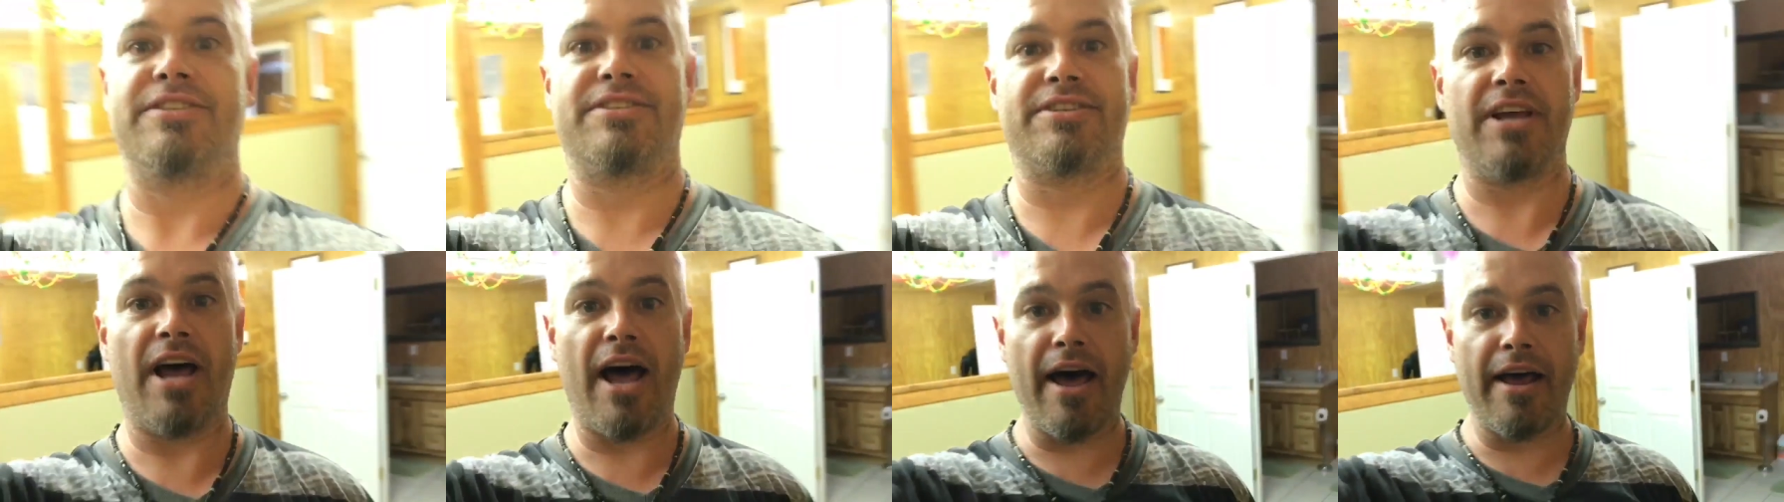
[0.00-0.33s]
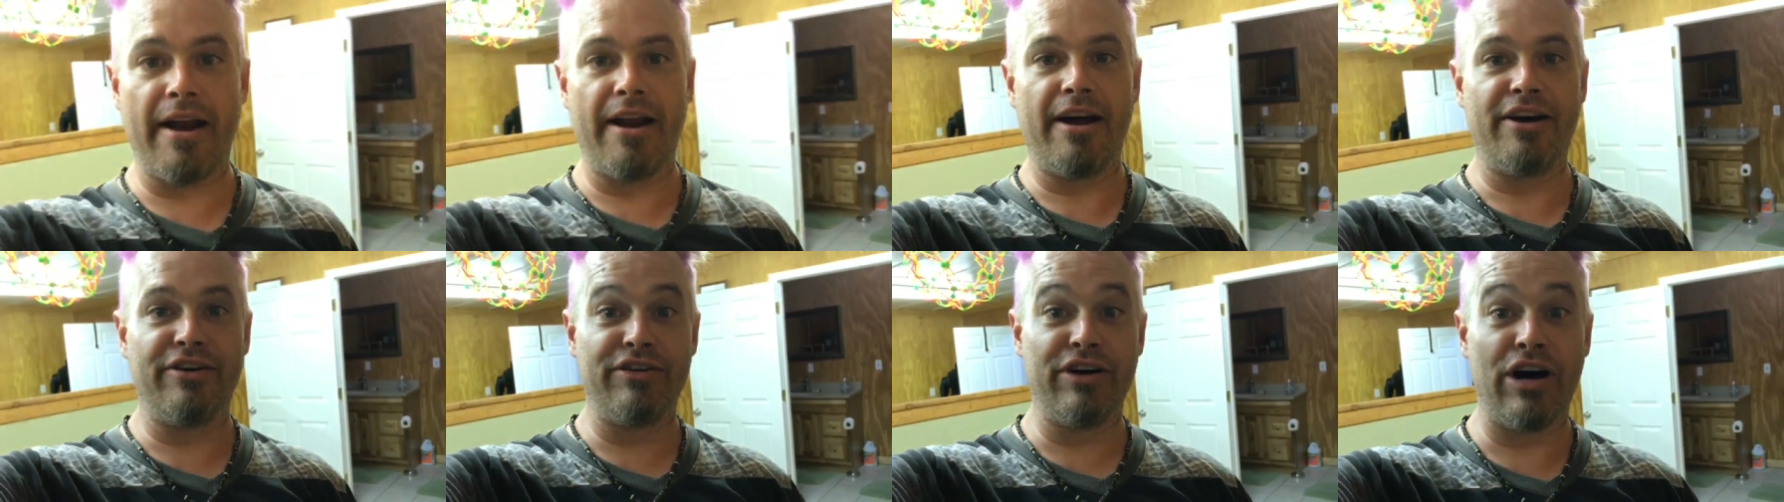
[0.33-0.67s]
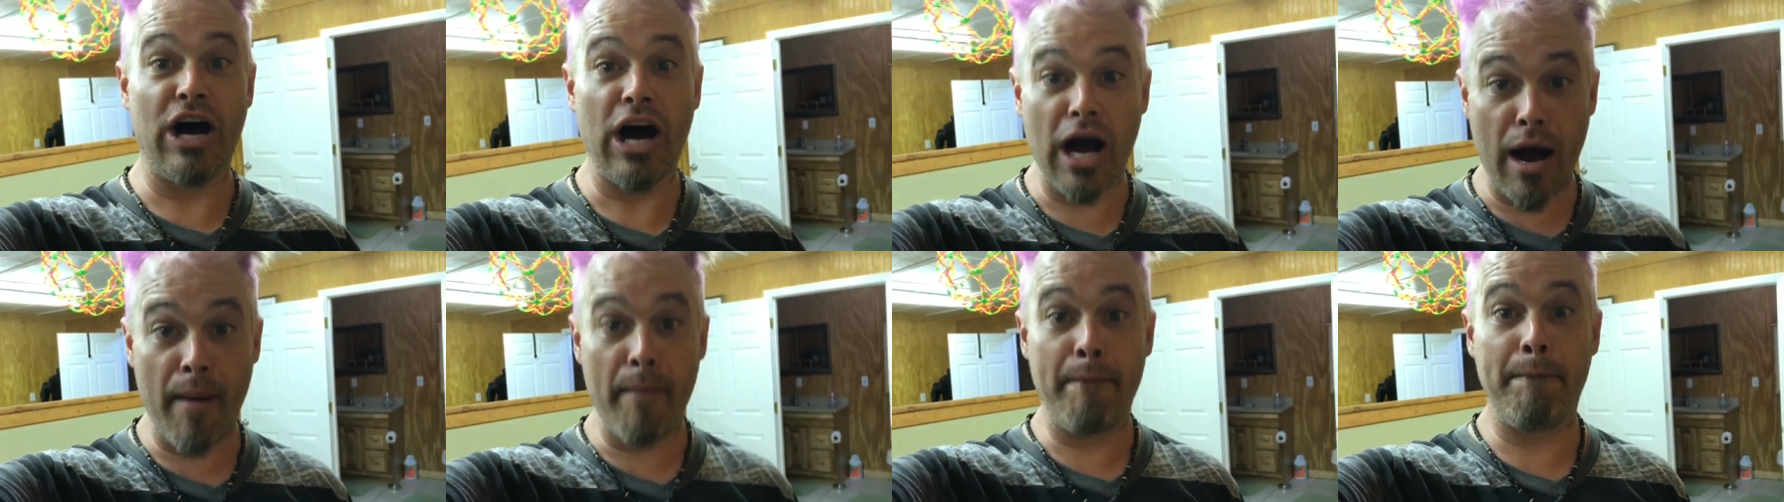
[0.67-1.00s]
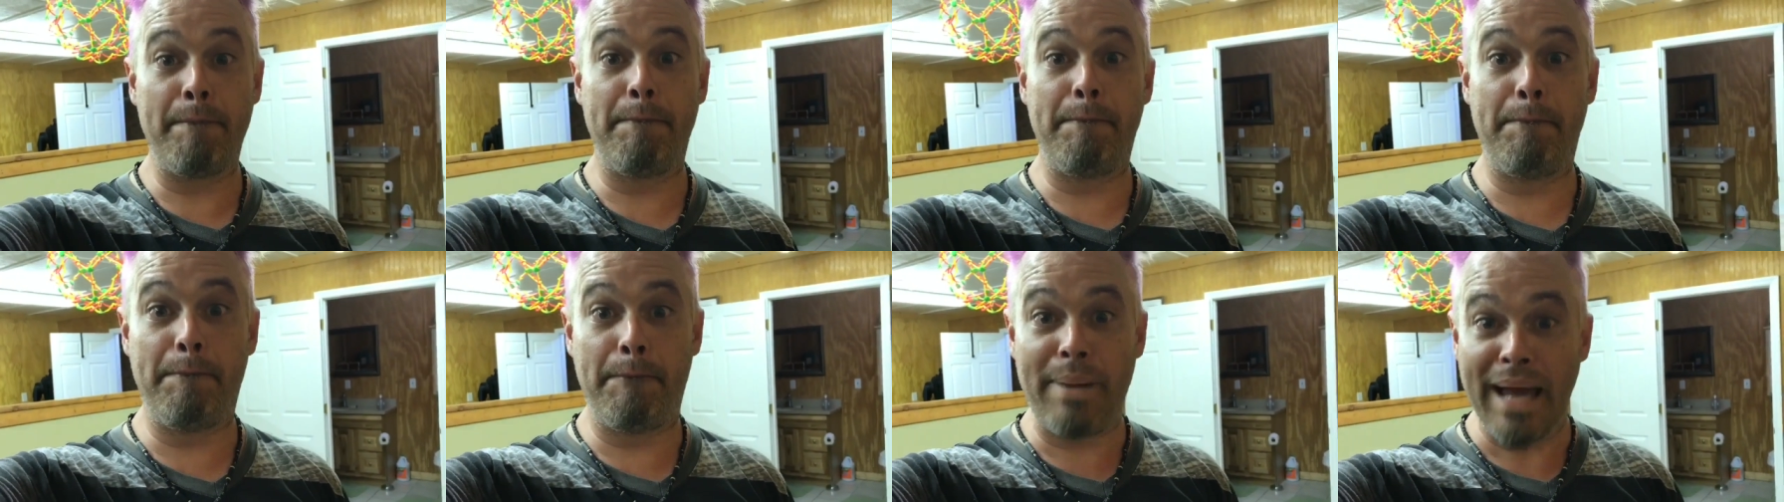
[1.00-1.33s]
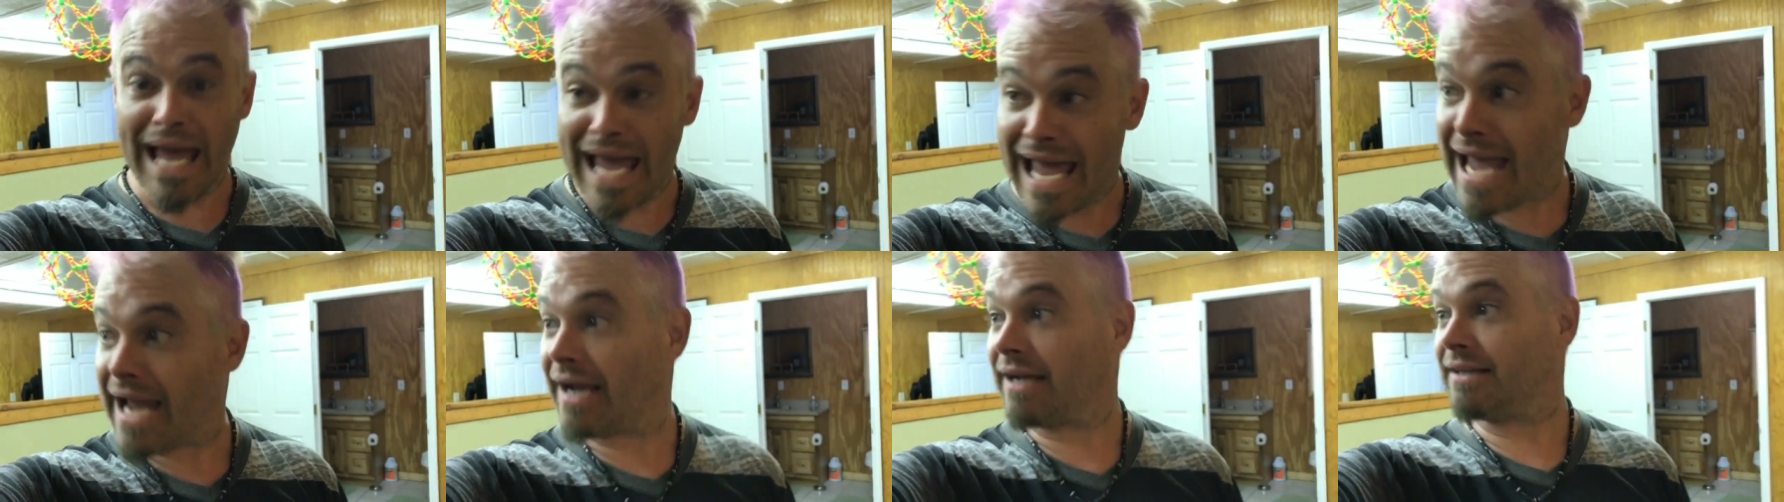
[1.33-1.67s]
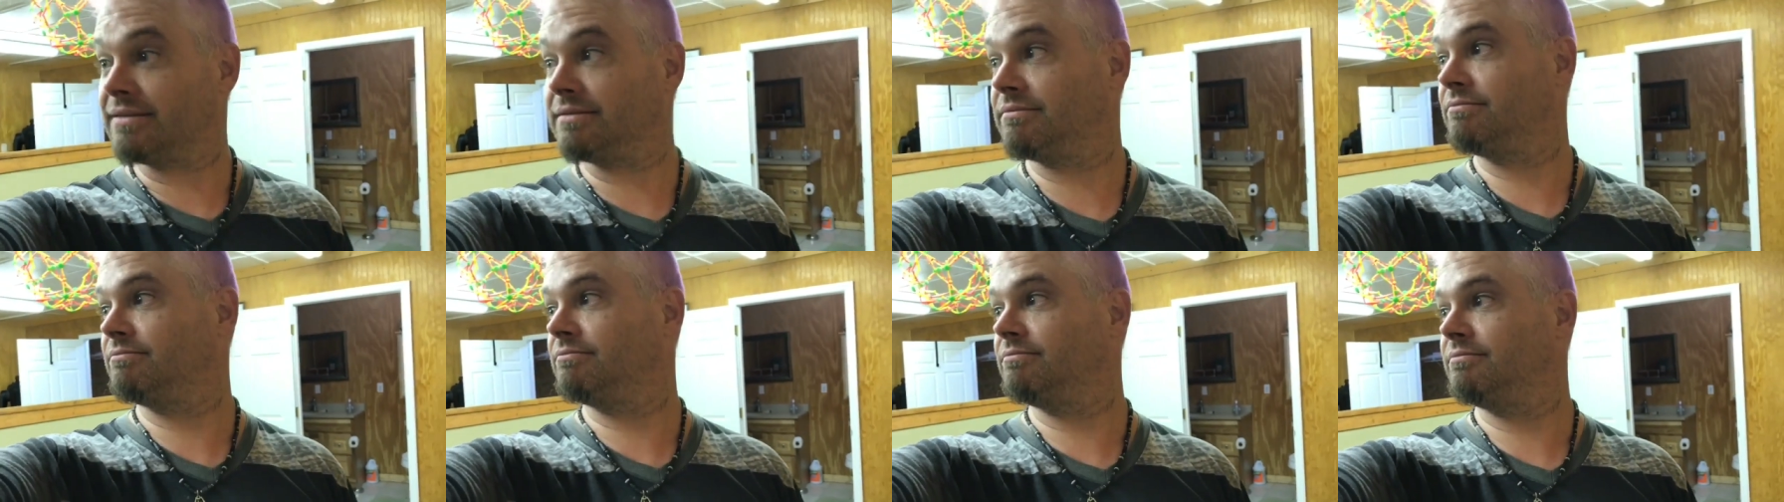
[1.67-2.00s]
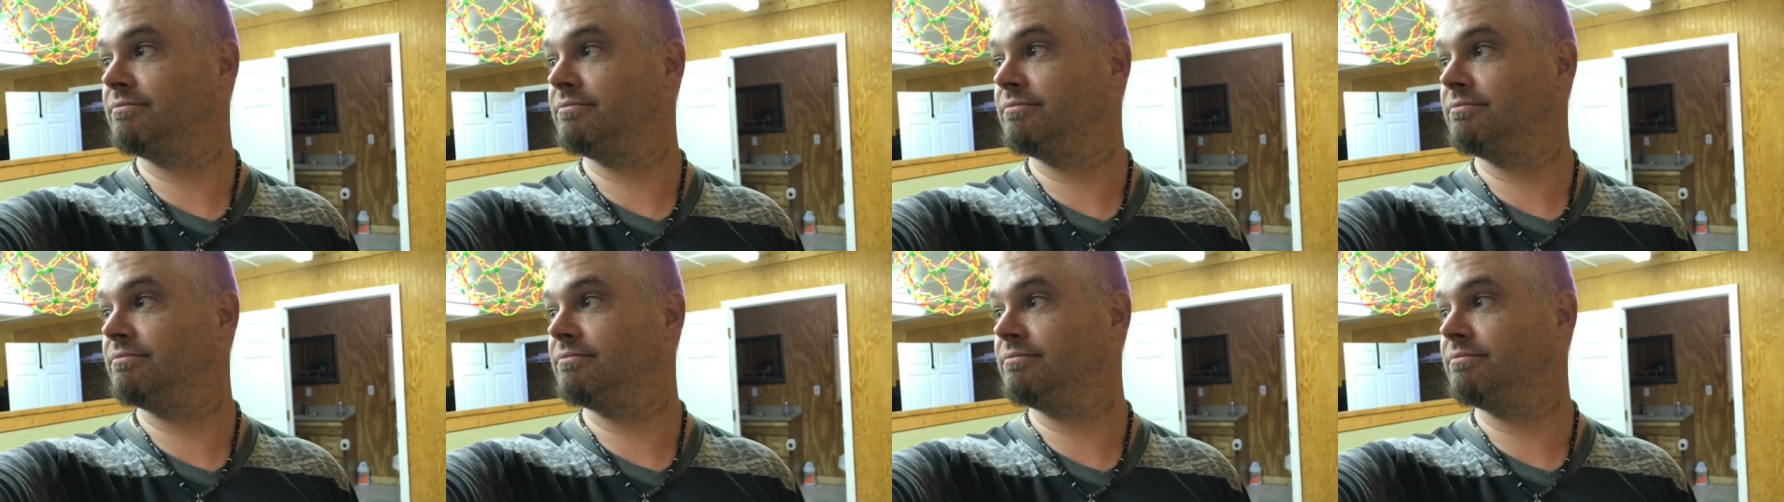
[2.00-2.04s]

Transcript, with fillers: Son of a bitch!